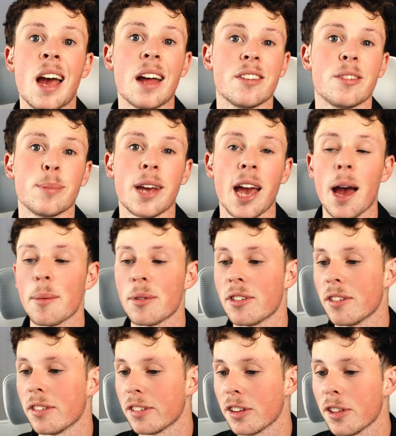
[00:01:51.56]
and some
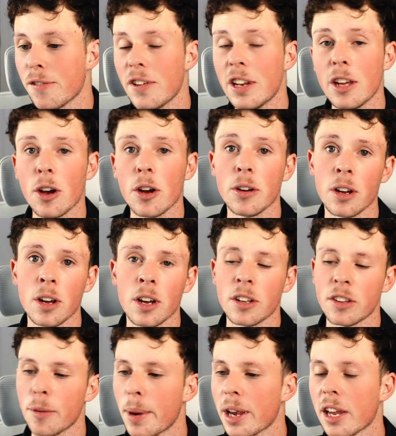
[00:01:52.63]
captions to the video
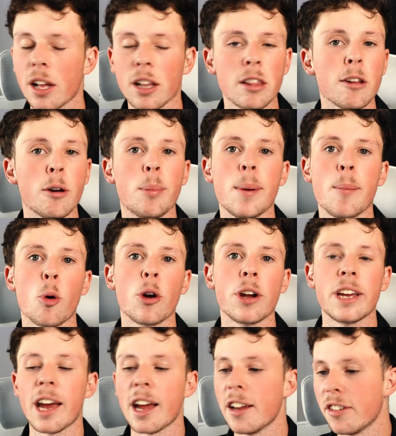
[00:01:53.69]
to make it a little bit more
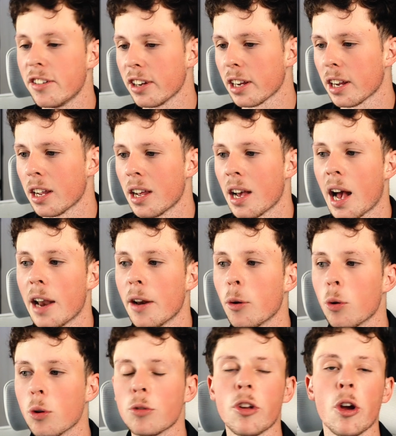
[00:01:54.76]
engaging, and it
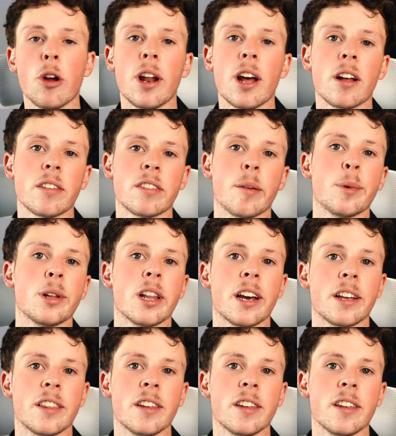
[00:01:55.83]
will turn out something like